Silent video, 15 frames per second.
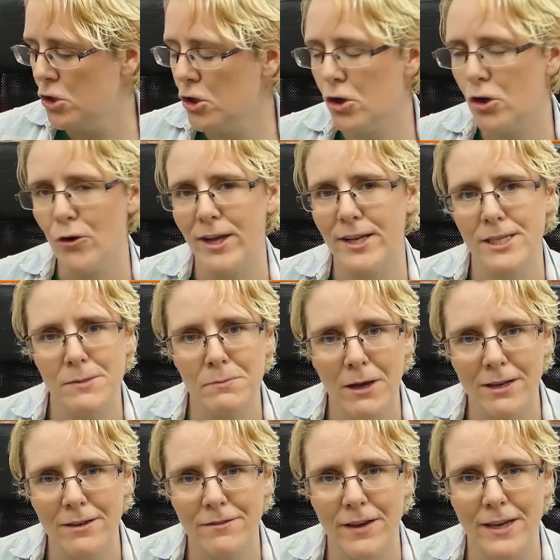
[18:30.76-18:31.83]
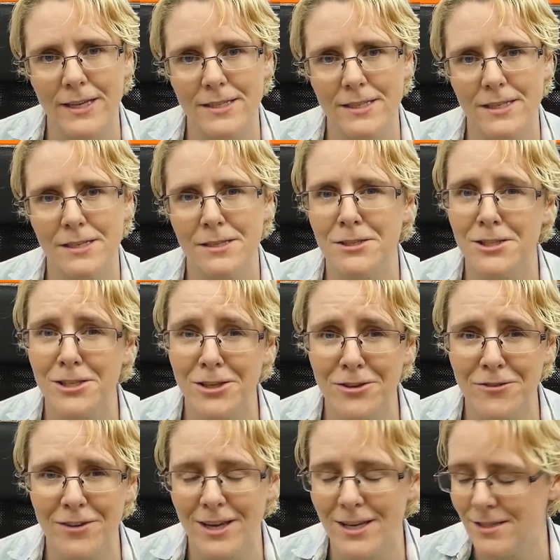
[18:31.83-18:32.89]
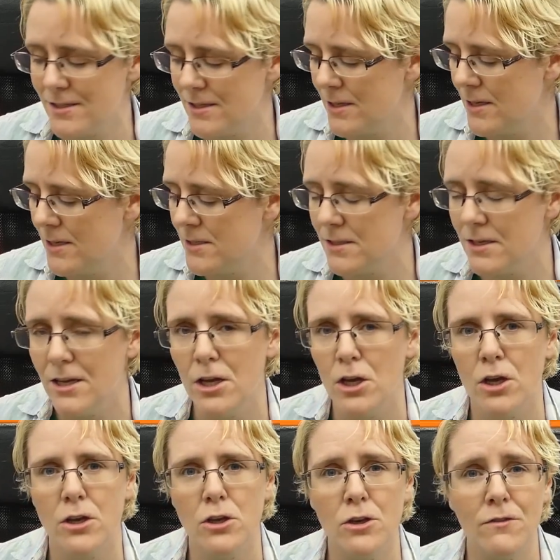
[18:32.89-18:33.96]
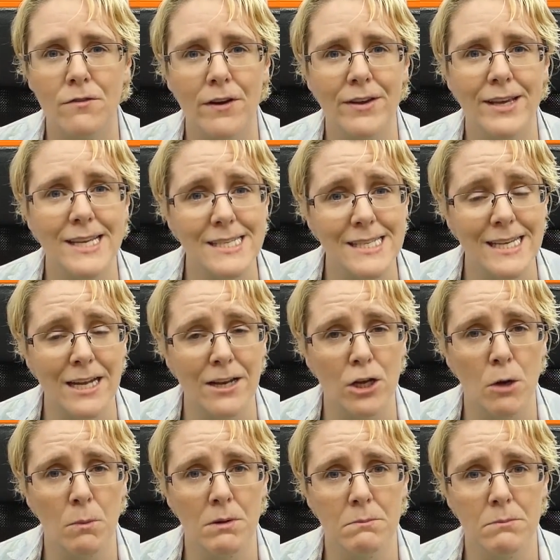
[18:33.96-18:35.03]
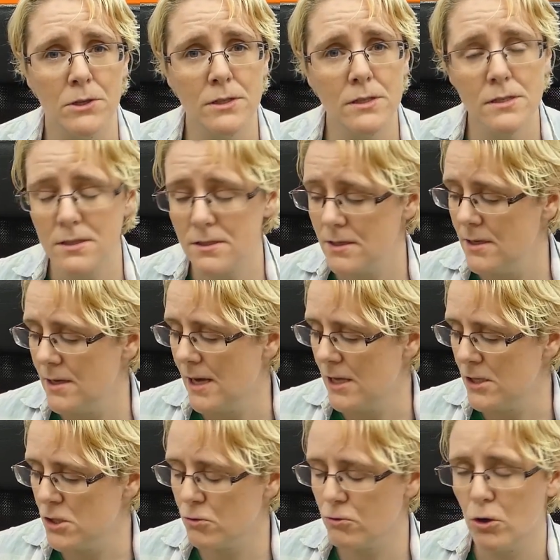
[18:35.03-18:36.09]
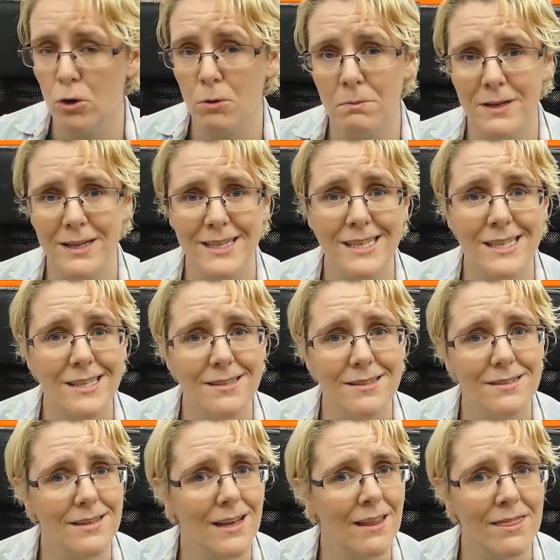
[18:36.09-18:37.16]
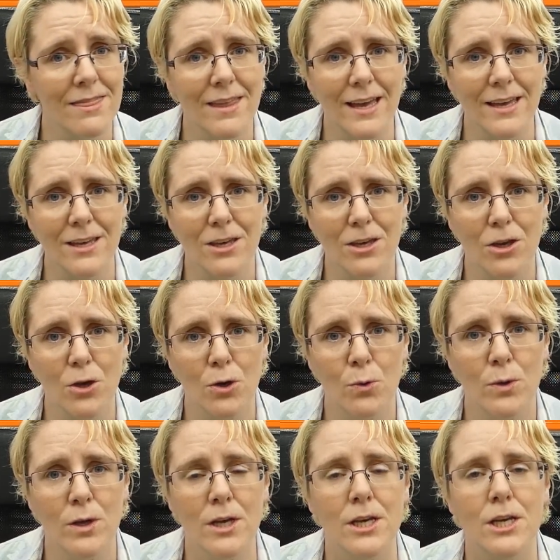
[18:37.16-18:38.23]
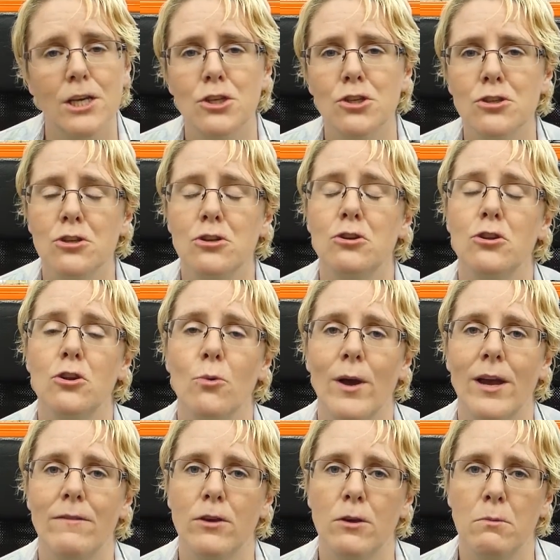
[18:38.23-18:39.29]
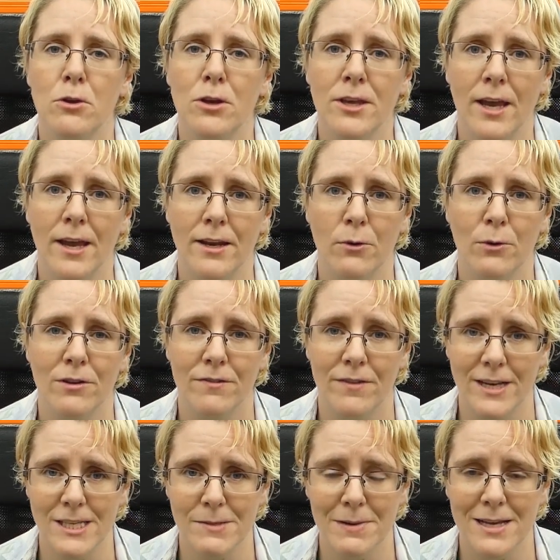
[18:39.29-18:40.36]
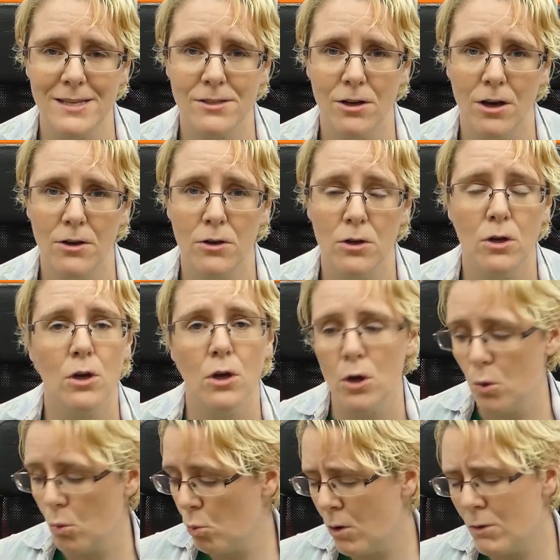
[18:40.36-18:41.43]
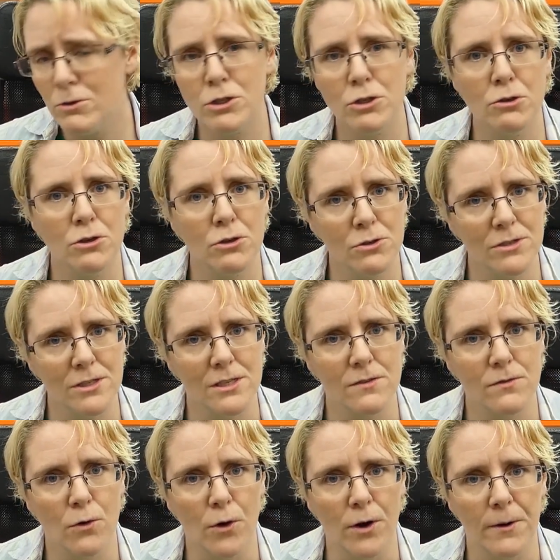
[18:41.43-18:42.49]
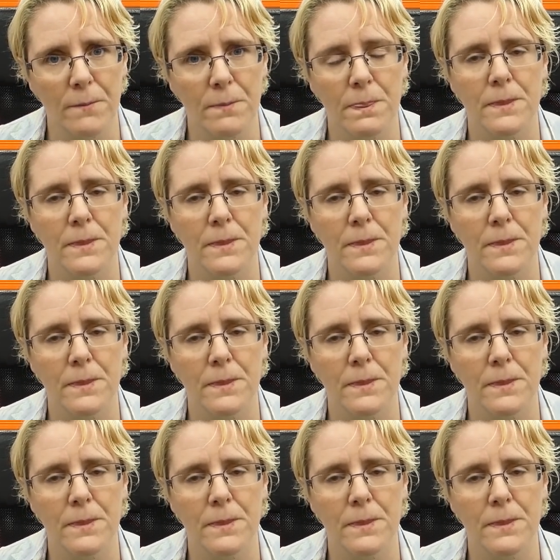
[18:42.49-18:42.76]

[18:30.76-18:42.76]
You could create smiley faces, silly faces. You could very easily add a couple of buttons and scroll please and thank you. It's just another way of communicating with a face mask on. What would you use this for?